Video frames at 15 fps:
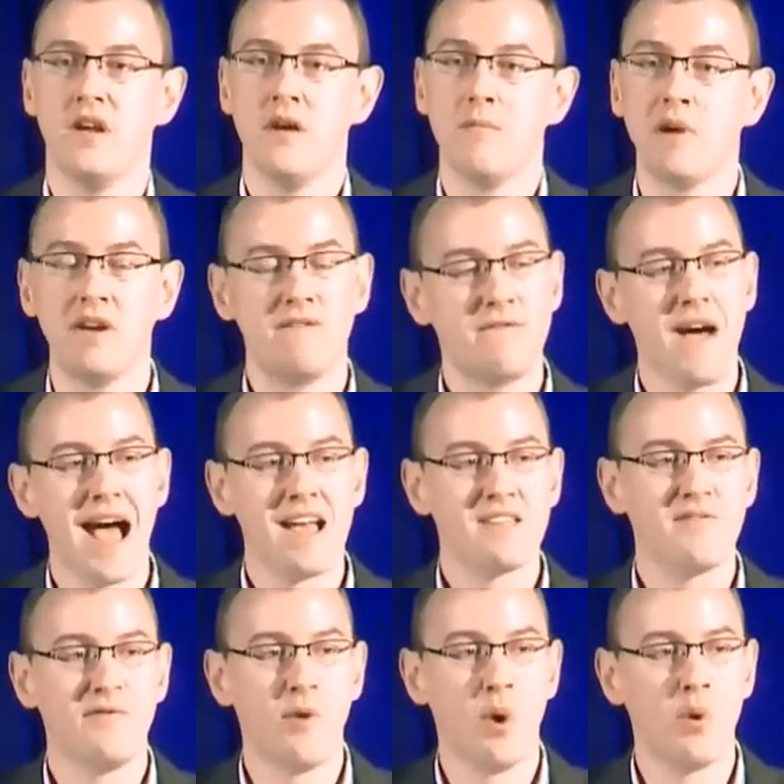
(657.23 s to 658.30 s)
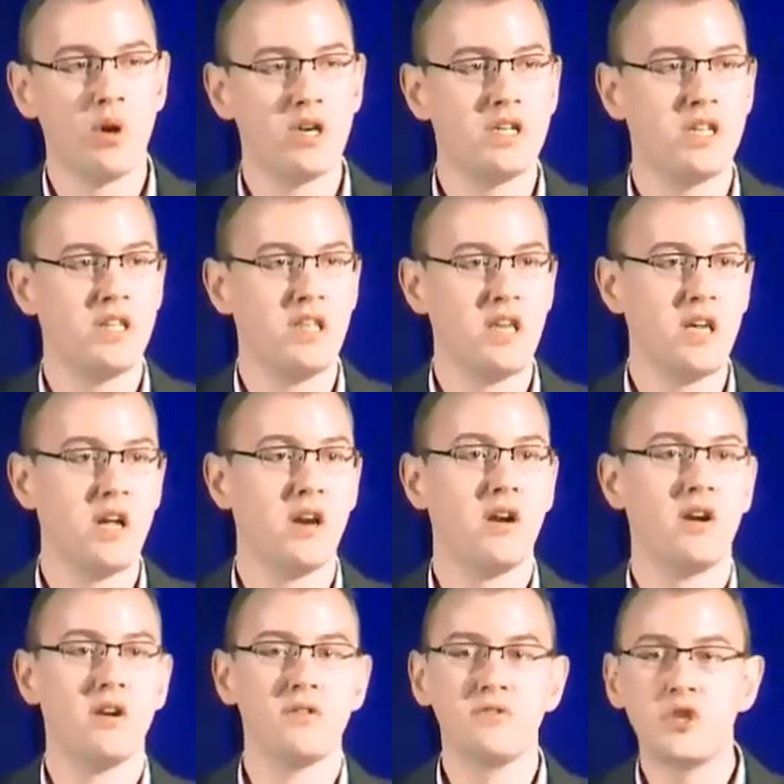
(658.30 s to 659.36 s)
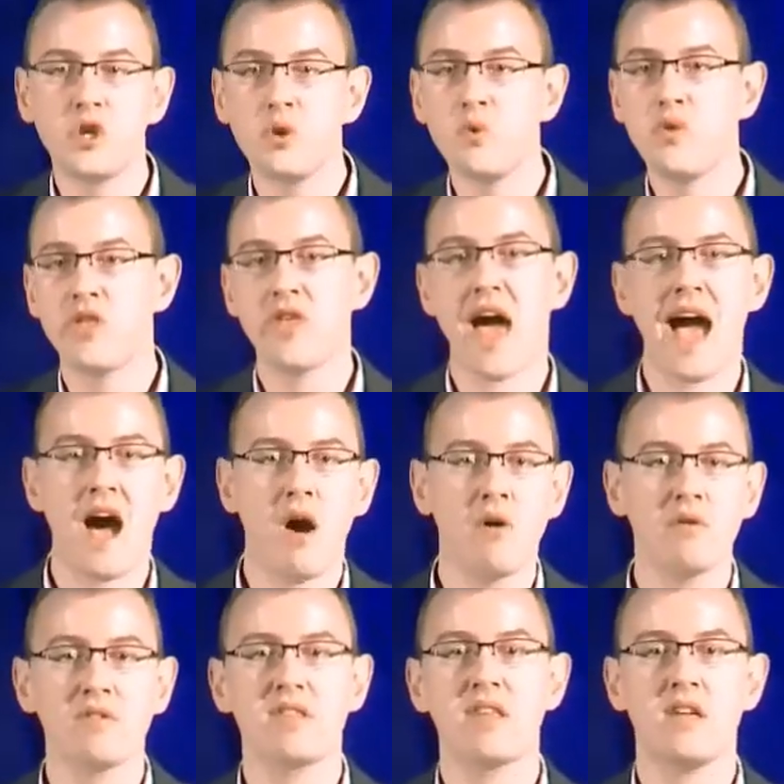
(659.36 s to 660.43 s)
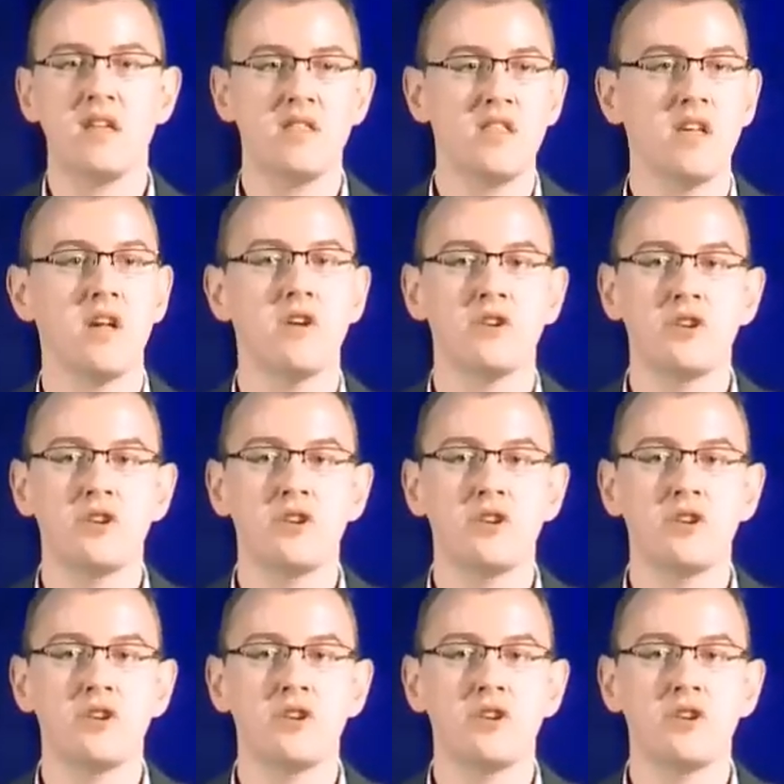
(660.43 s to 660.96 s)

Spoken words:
But fast forward to the year 2000, year